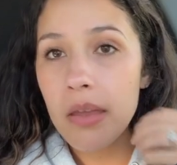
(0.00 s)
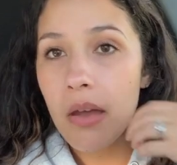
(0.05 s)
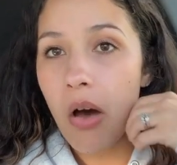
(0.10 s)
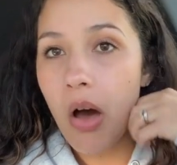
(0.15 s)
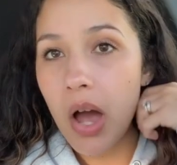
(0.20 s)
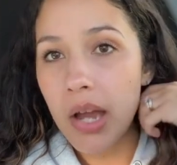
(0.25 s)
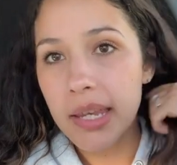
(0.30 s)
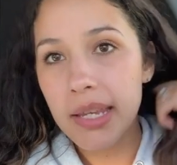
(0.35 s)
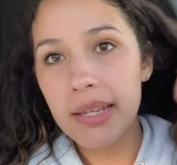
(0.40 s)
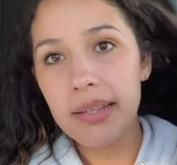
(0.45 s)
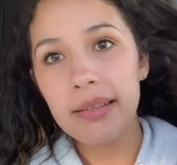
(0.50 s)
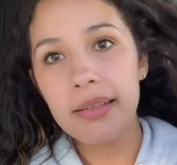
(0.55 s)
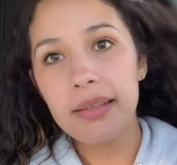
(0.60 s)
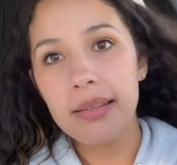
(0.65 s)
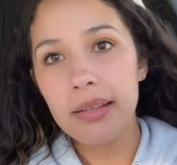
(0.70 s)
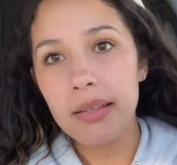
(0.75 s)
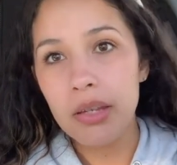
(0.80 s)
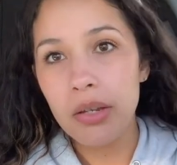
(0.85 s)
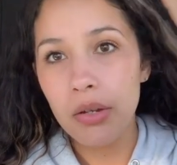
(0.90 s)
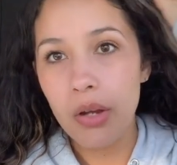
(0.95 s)
August,
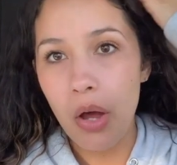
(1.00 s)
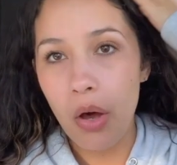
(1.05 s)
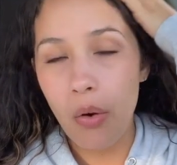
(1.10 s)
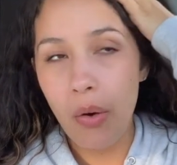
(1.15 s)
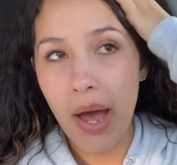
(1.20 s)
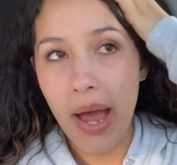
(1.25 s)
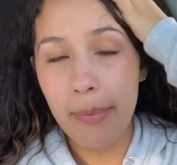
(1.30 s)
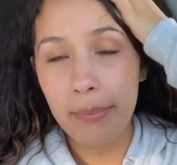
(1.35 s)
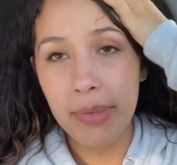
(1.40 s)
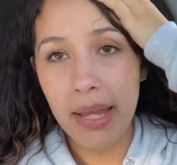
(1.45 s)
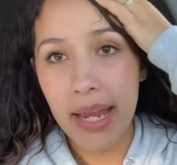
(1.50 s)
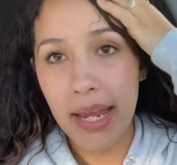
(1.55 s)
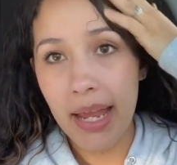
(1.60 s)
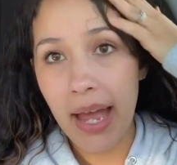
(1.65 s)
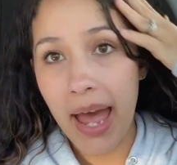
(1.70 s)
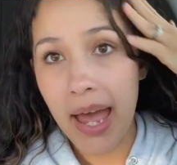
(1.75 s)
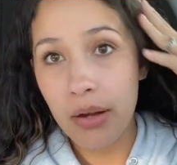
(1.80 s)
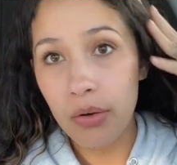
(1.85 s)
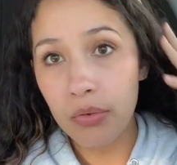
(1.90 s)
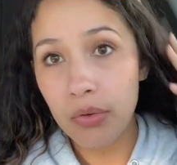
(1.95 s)
you know, I'm like,
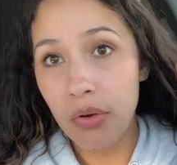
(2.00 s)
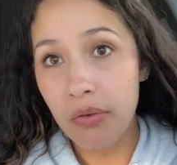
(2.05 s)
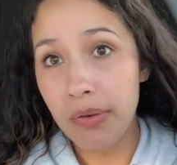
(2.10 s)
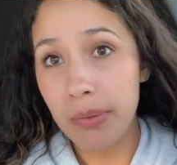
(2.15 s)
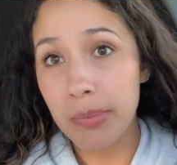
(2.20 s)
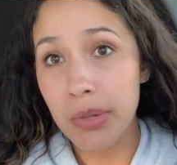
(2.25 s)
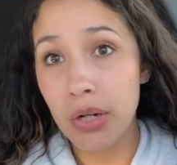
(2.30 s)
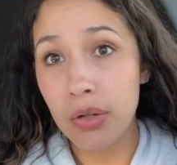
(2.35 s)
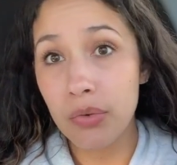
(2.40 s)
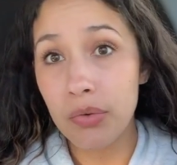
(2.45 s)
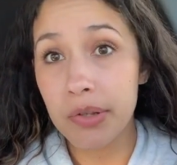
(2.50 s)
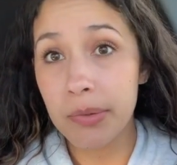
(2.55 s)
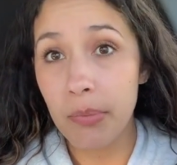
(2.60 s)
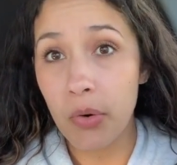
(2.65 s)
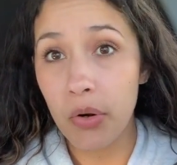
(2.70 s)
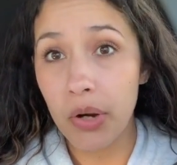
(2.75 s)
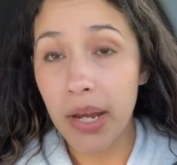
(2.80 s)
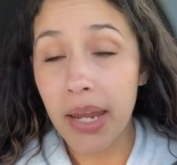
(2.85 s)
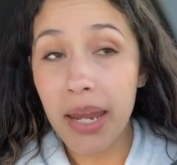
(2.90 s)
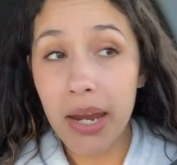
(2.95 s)
I don't know if I'm going to lose
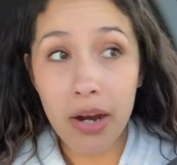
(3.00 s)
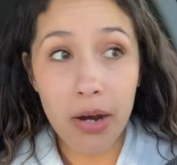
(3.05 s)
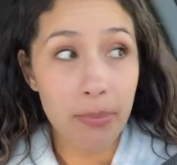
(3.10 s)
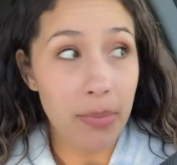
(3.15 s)
more hair.